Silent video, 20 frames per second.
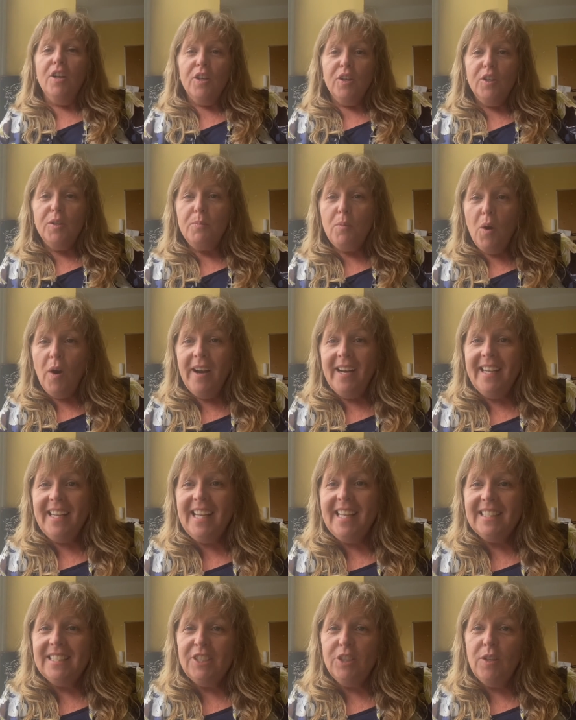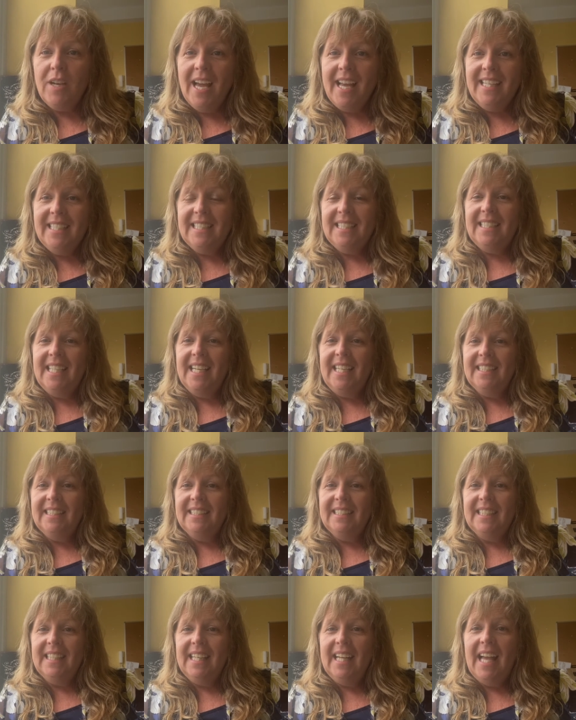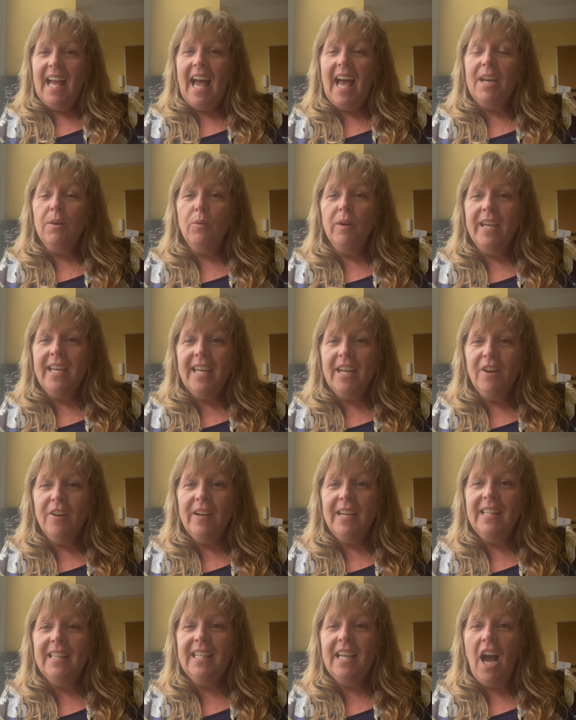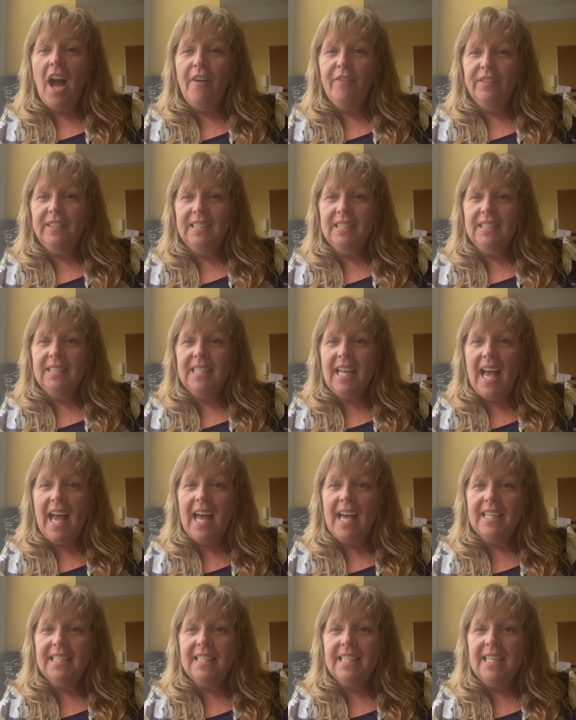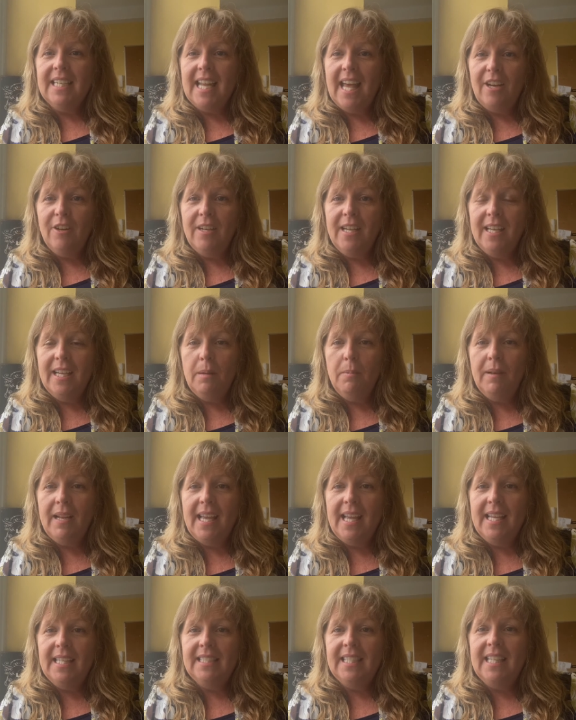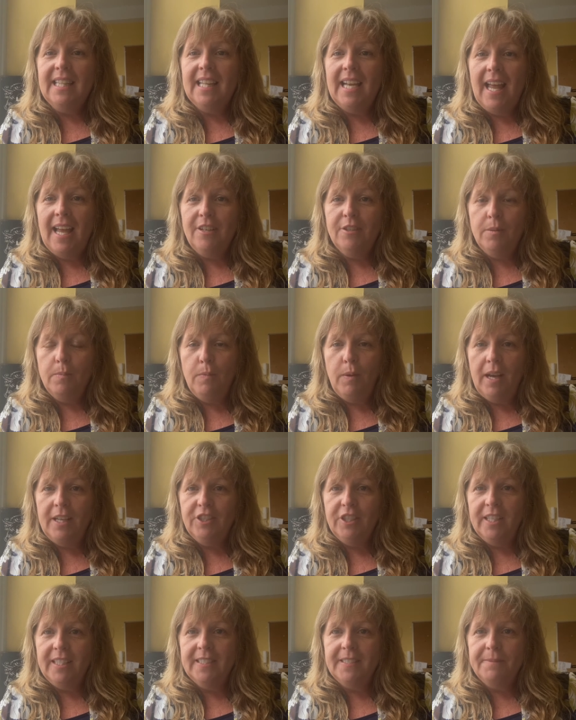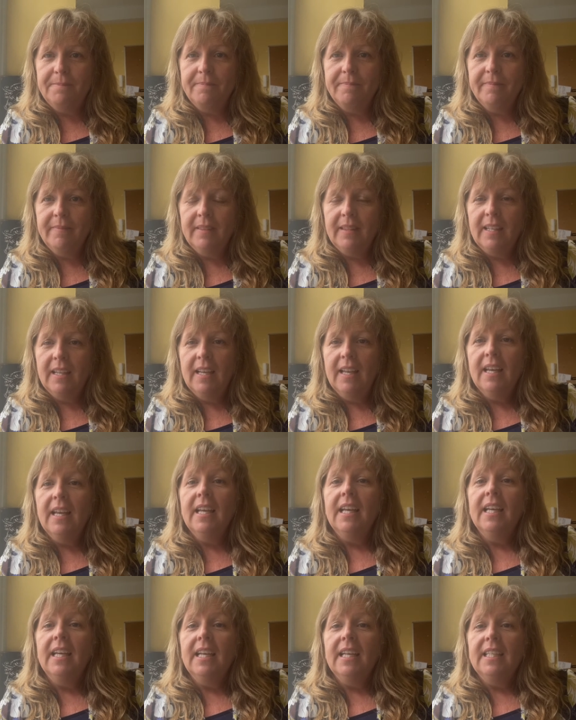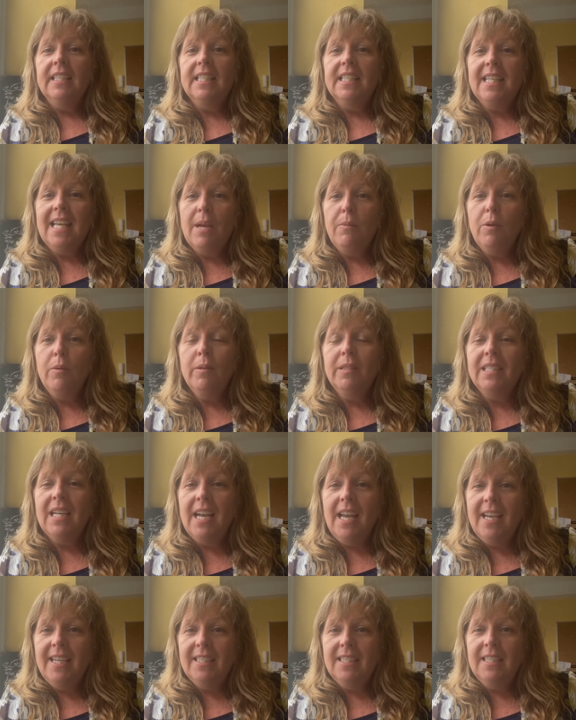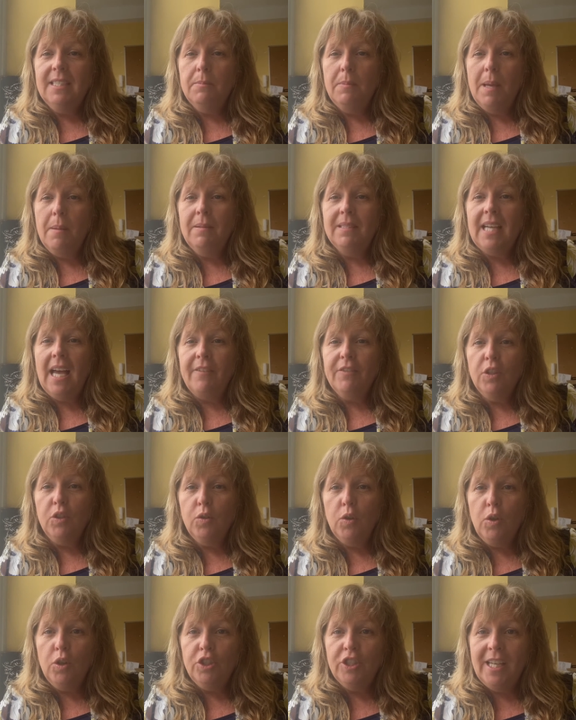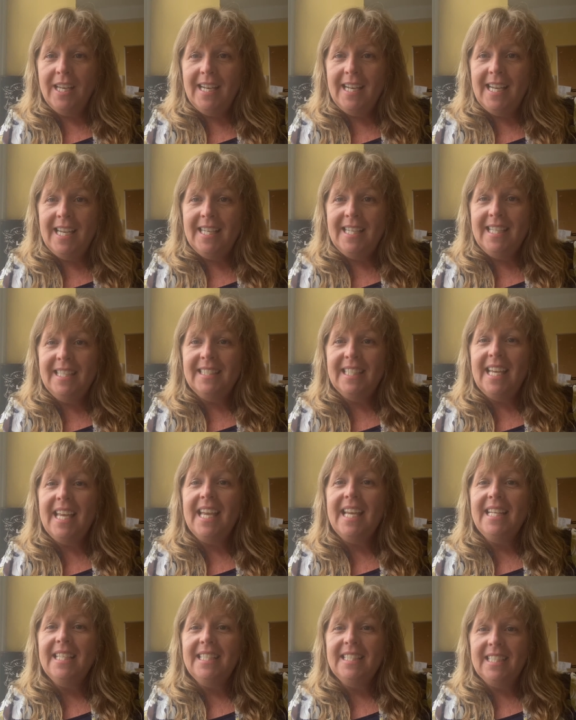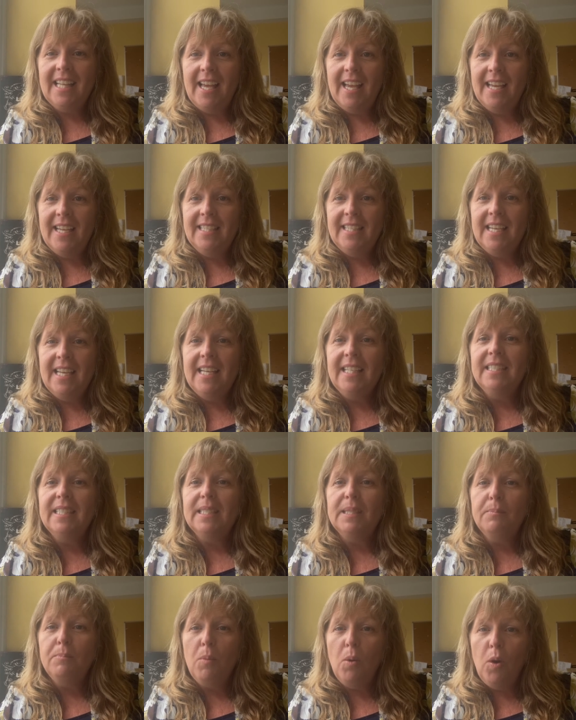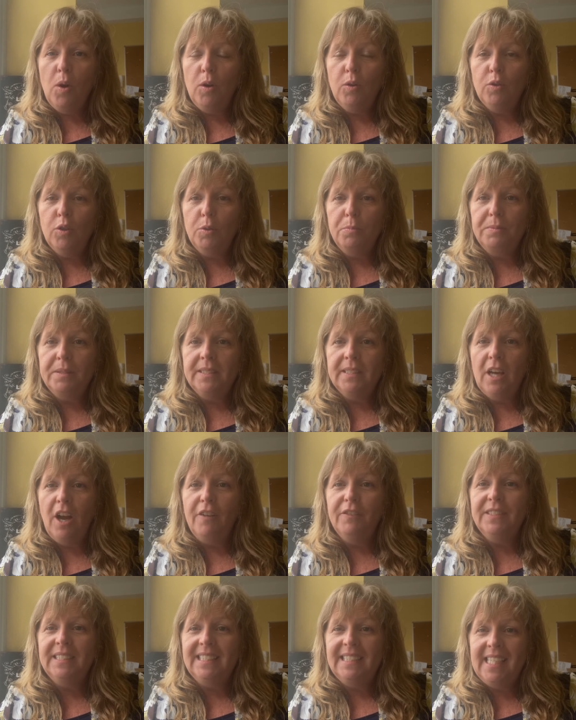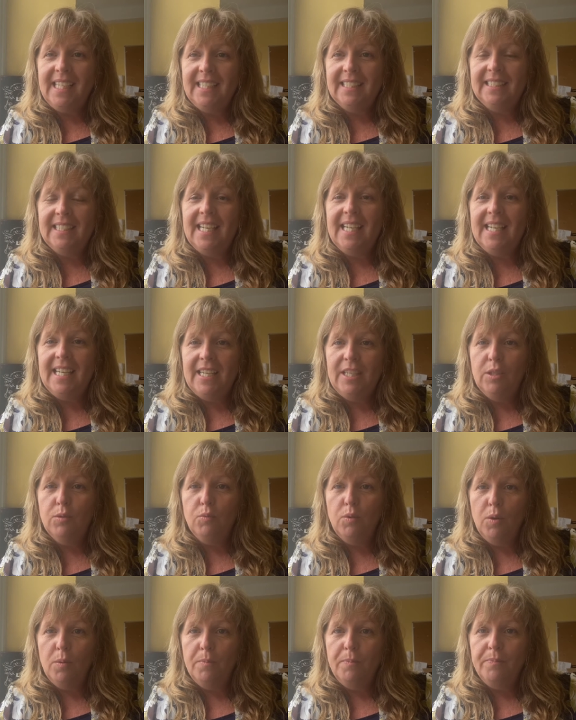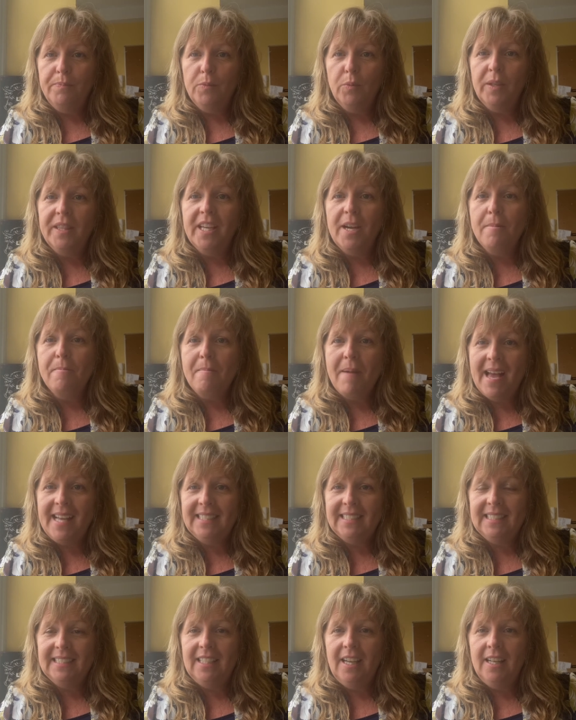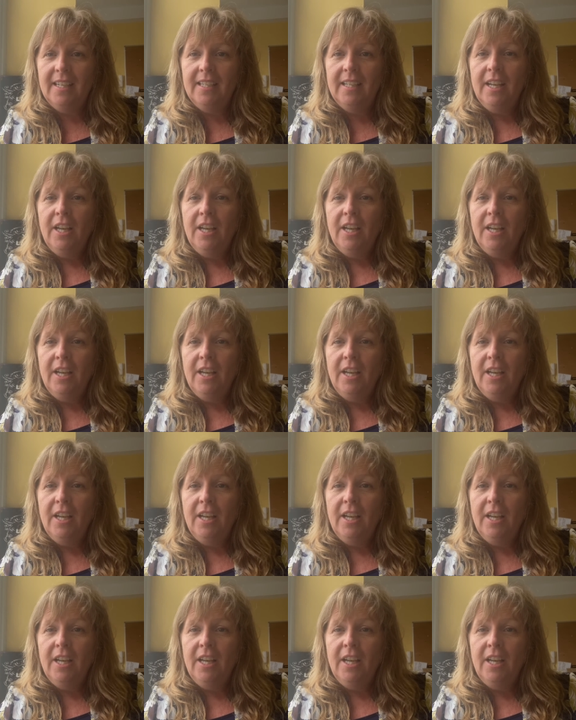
Good morning, it's July 6th and we're here in the offices at Nanonagle Place in the Lantern Project. Today we were delighted to be able to have the crochet ladies inside in small groups of six in each room with their masks on